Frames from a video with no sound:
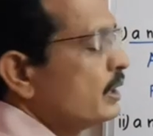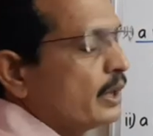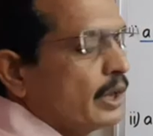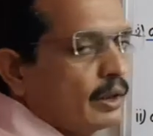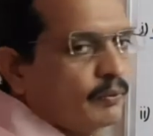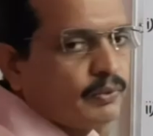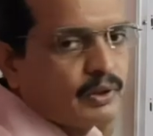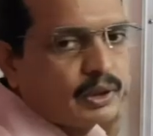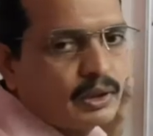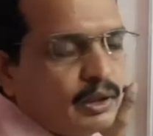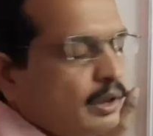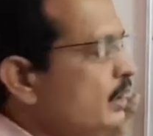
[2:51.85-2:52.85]

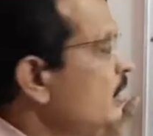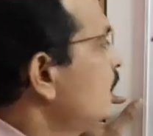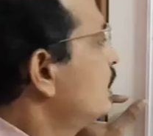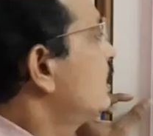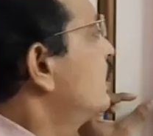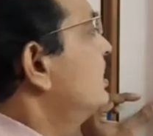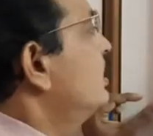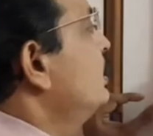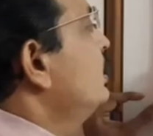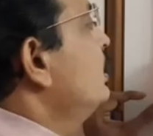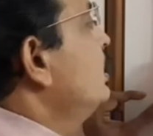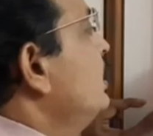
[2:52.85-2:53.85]
Therefore, the
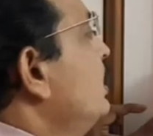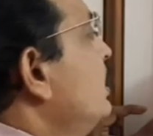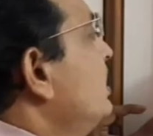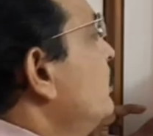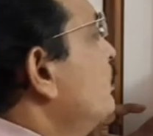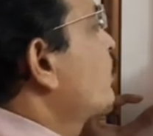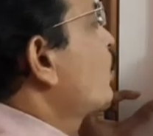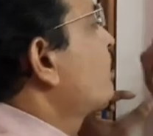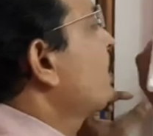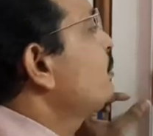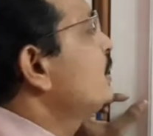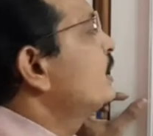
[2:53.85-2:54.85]

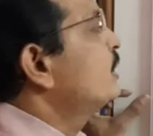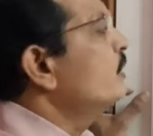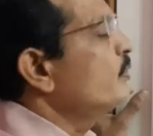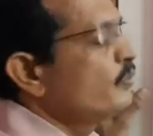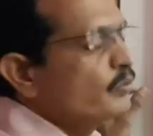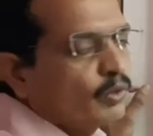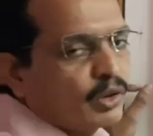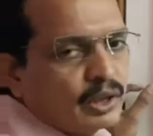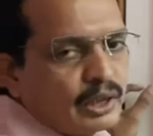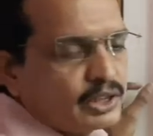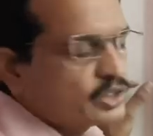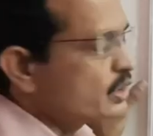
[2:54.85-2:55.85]
probability for a
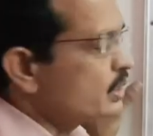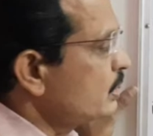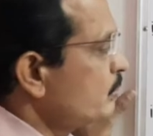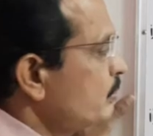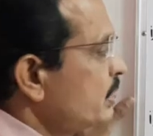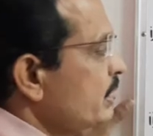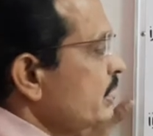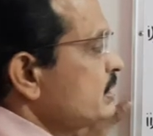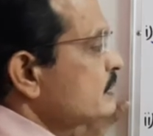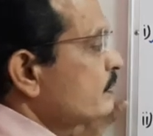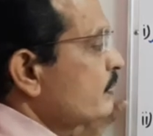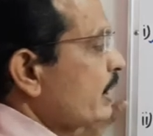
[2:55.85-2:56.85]
natural number
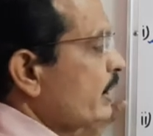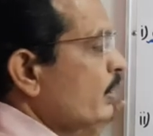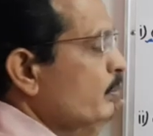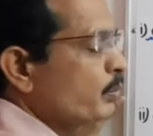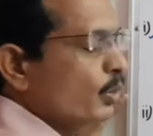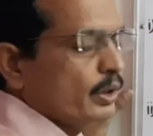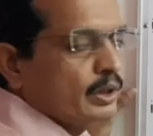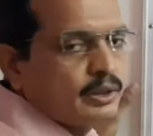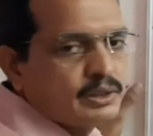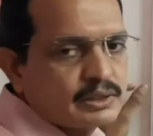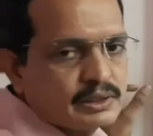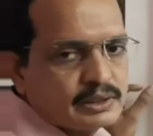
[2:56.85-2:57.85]
is 5 upon
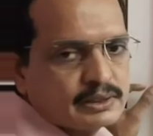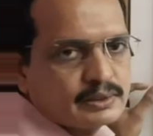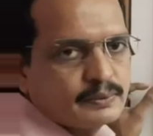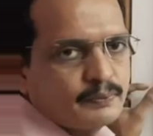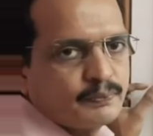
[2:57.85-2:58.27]
6.